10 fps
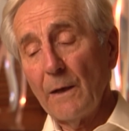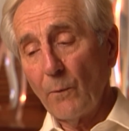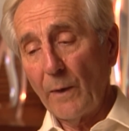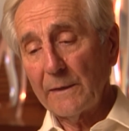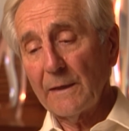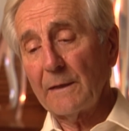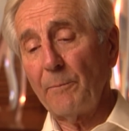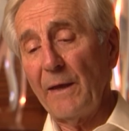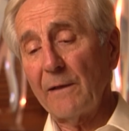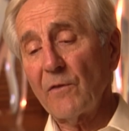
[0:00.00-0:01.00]
one of the
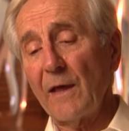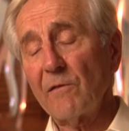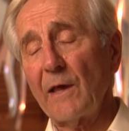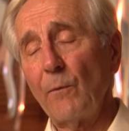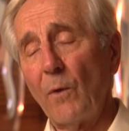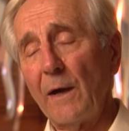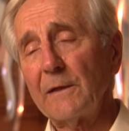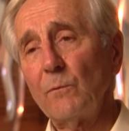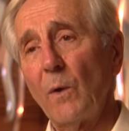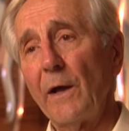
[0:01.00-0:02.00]
big things they
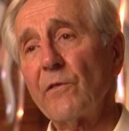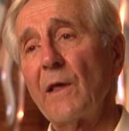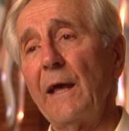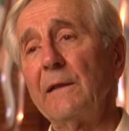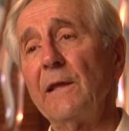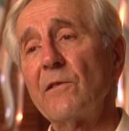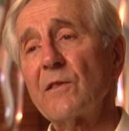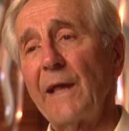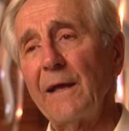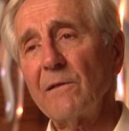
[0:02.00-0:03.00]
wanted was a
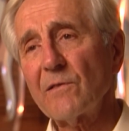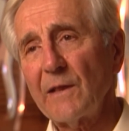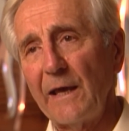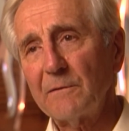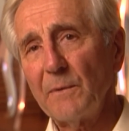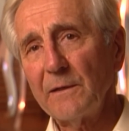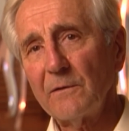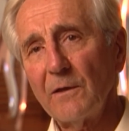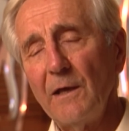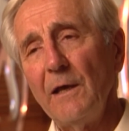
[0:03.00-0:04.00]
distinct
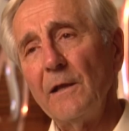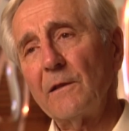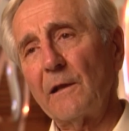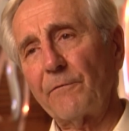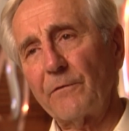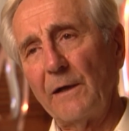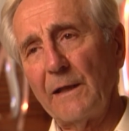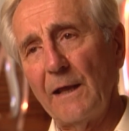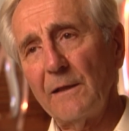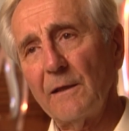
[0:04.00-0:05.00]
statement to the
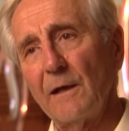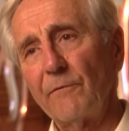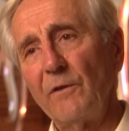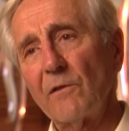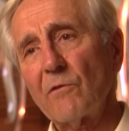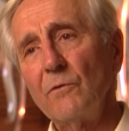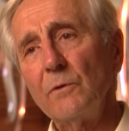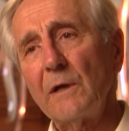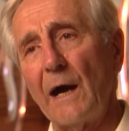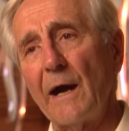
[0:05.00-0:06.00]
front end of this
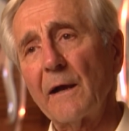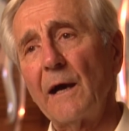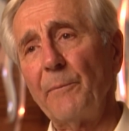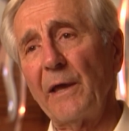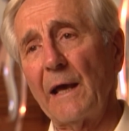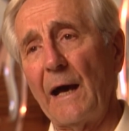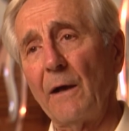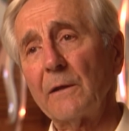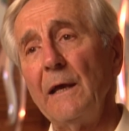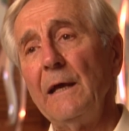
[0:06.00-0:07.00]
new car coming
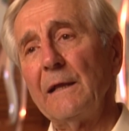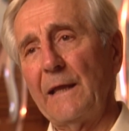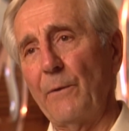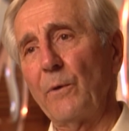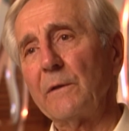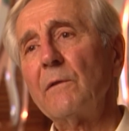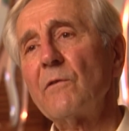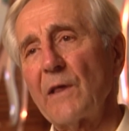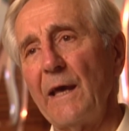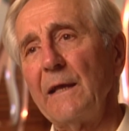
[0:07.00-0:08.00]
out that would
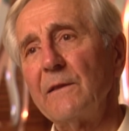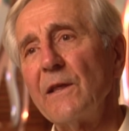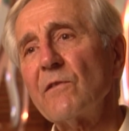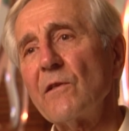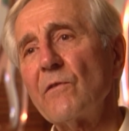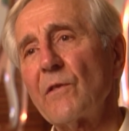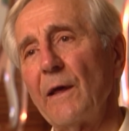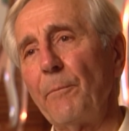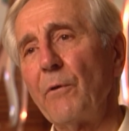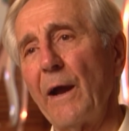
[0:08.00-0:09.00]
say, this is
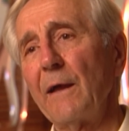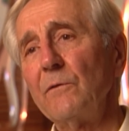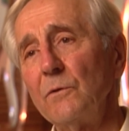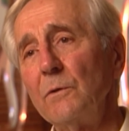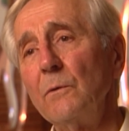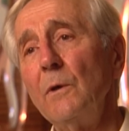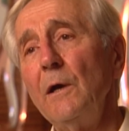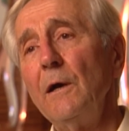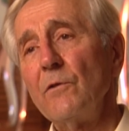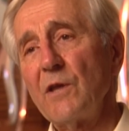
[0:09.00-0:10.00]
a brand new
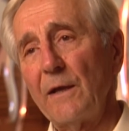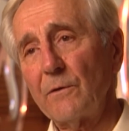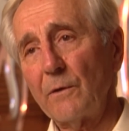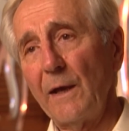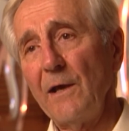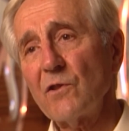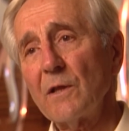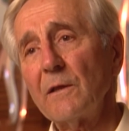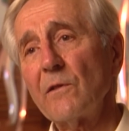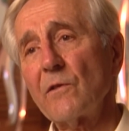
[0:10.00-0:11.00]

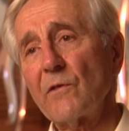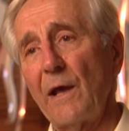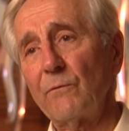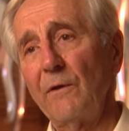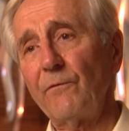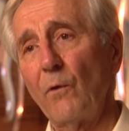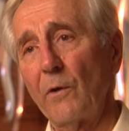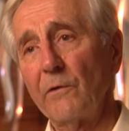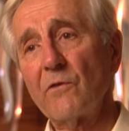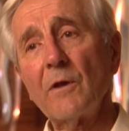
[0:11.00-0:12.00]
generation, this is Henry
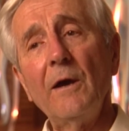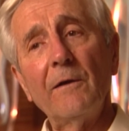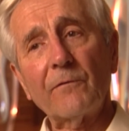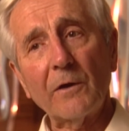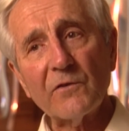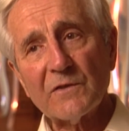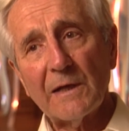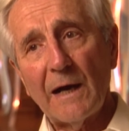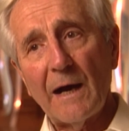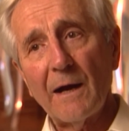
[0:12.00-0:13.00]
Ford's first
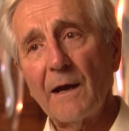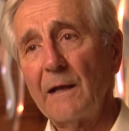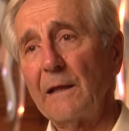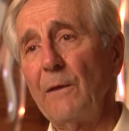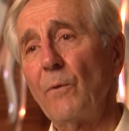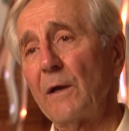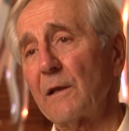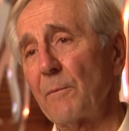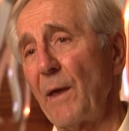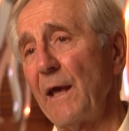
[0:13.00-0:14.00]
car, and he
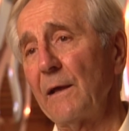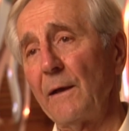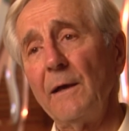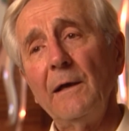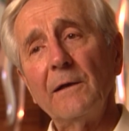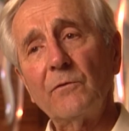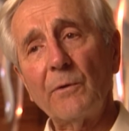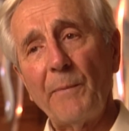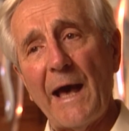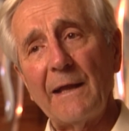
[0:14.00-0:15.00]
wanted to make a
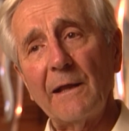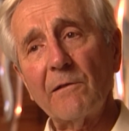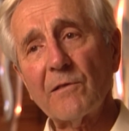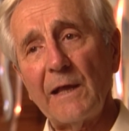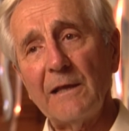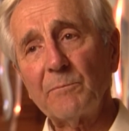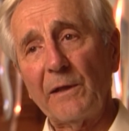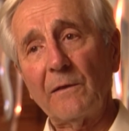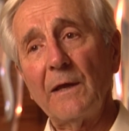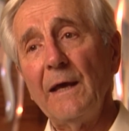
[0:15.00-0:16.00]
dramatic
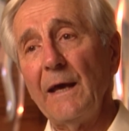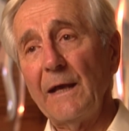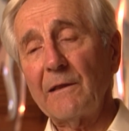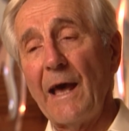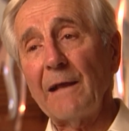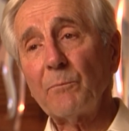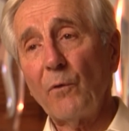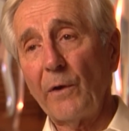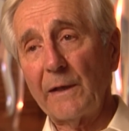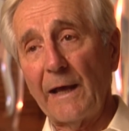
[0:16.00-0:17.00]
statement. At that
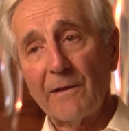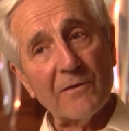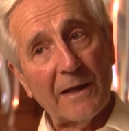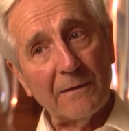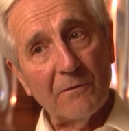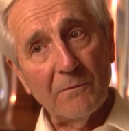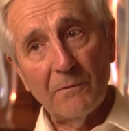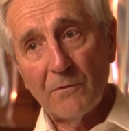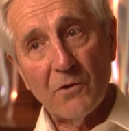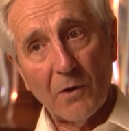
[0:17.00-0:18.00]
point, I said,
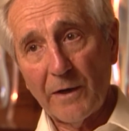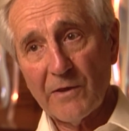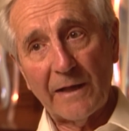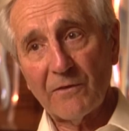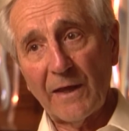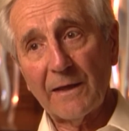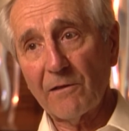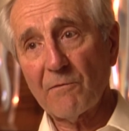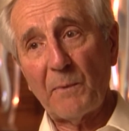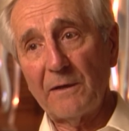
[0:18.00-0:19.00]
George, I think a
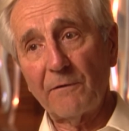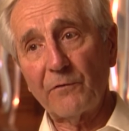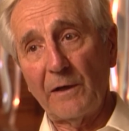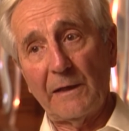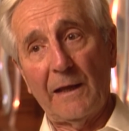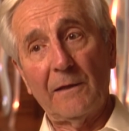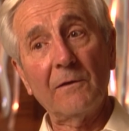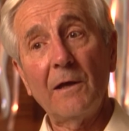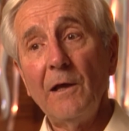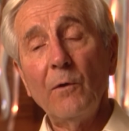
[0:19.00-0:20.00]
spinner front
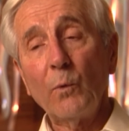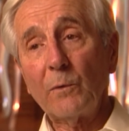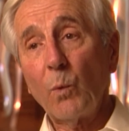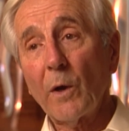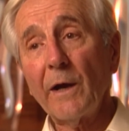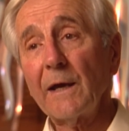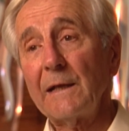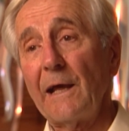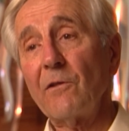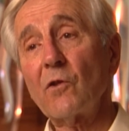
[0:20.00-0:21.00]
end would work,
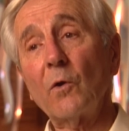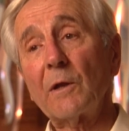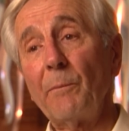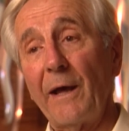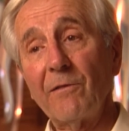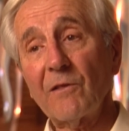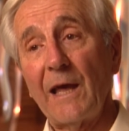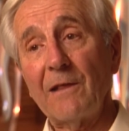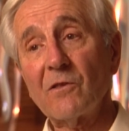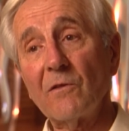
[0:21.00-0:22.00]
and I showed him my
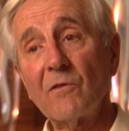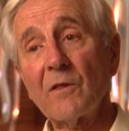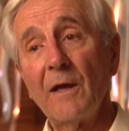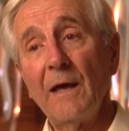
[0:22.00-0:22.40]
sketches,